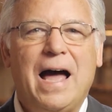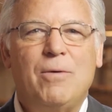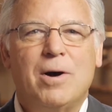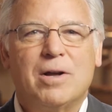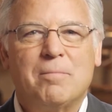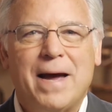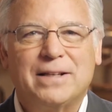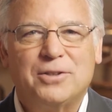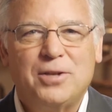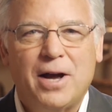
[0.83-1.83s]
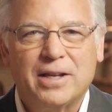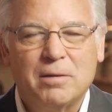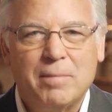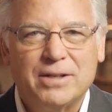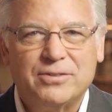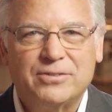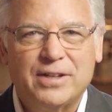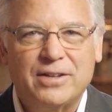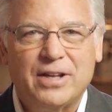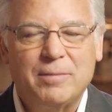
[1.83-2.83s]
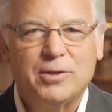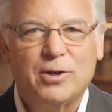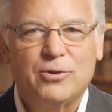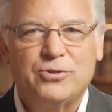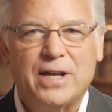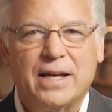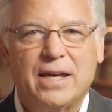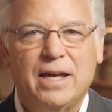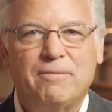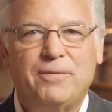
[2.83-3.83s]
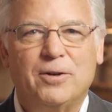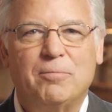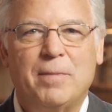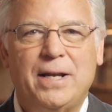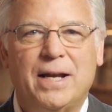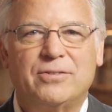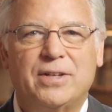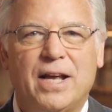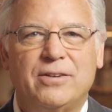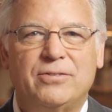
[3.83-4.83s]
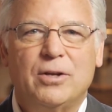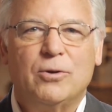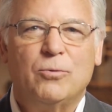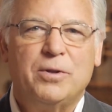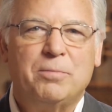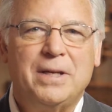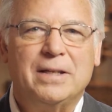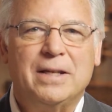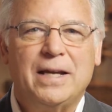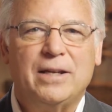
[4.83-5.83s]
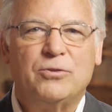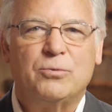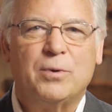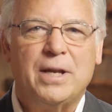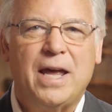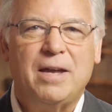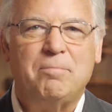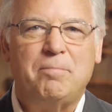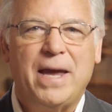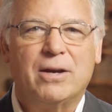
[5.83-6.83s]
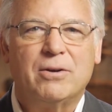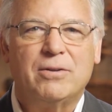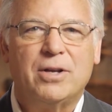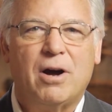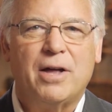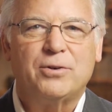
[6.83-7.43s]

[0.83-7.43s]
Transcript: Hi, welcome back to Talking About Success. I'm your host, Jack Canfield. My next guest with me tonight is Renae Baker, the